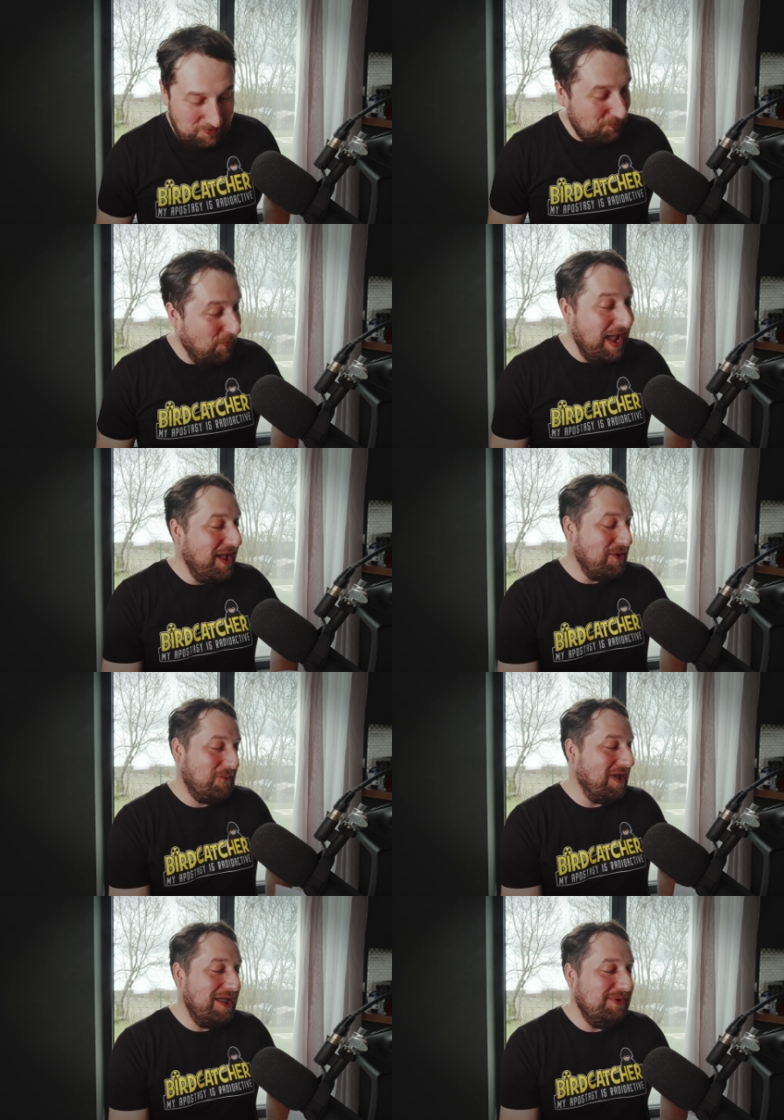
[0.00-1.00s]

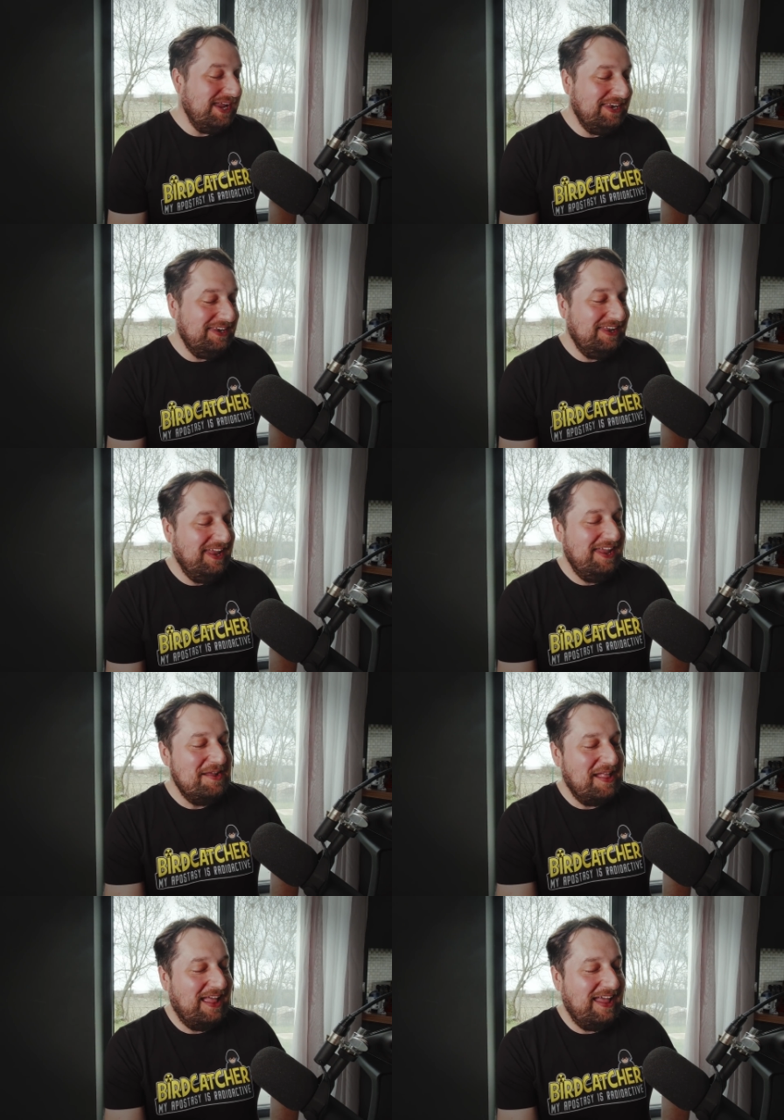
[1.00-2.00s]
Wow, I mean,
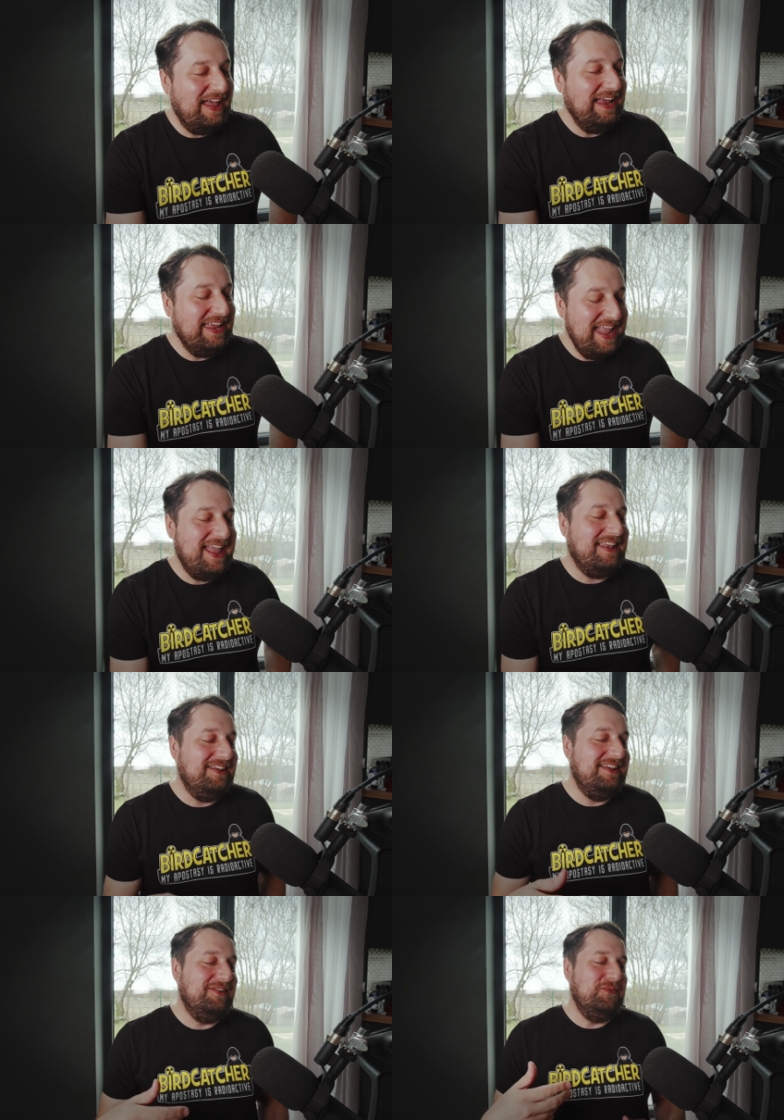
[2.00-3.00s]

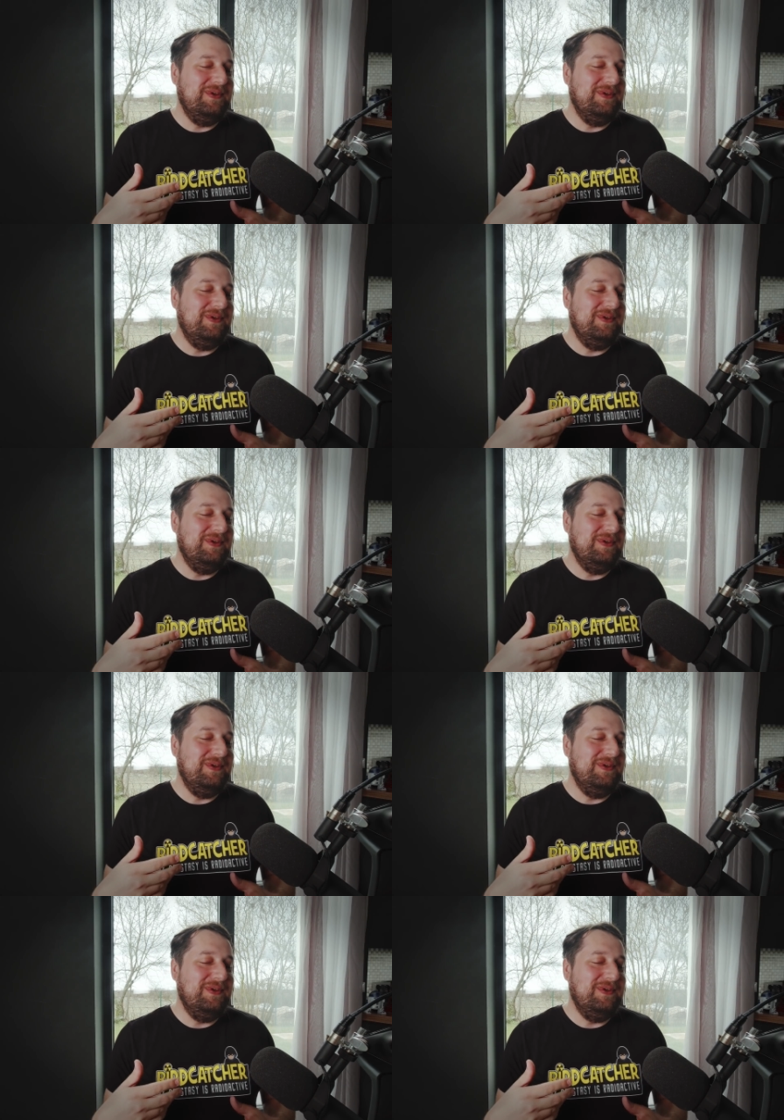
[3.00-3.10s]
again,